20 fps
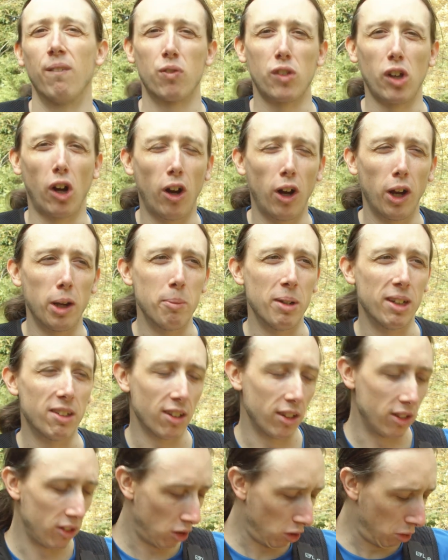time
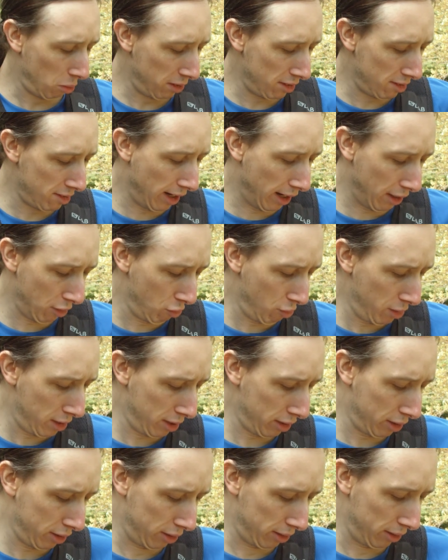isn't always that
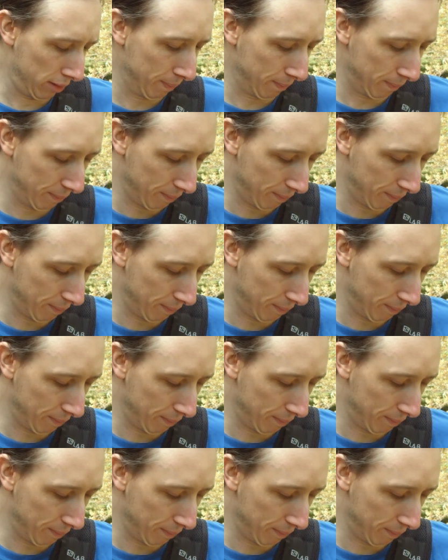critical.